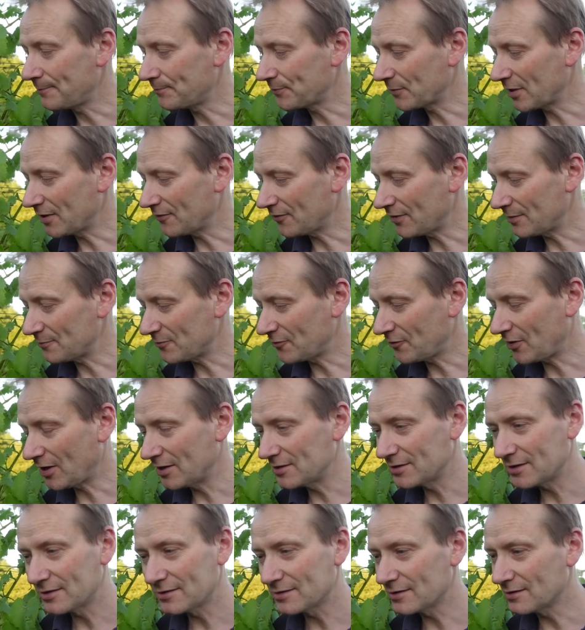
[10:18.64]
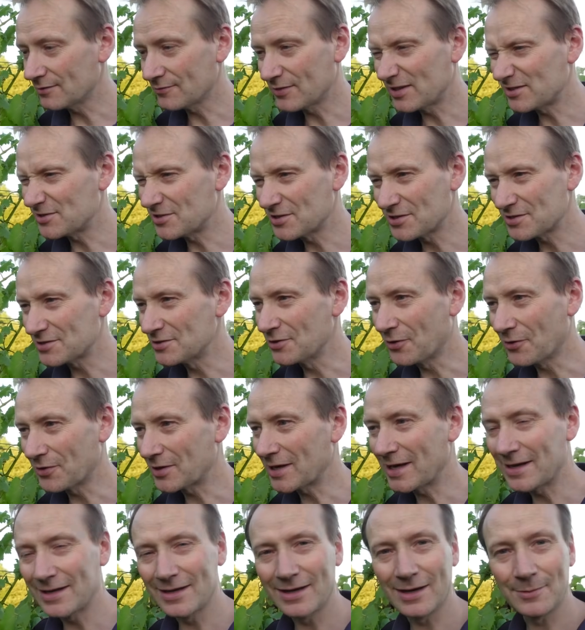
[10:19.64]
If I'm finding that they're just not
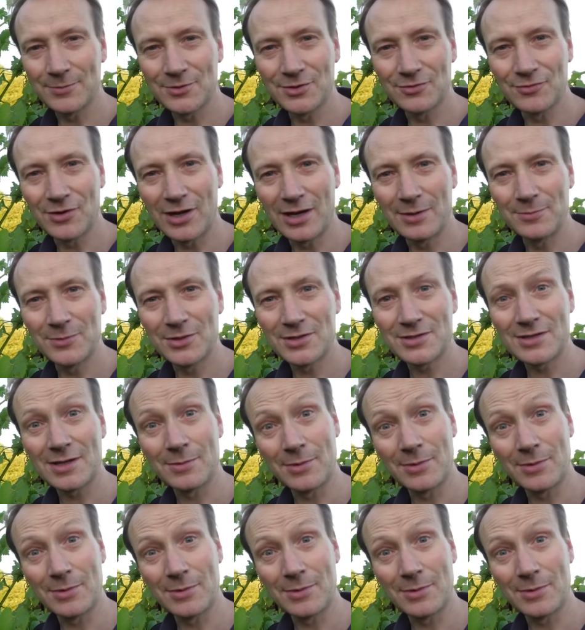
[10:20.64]
getting up to ripeness,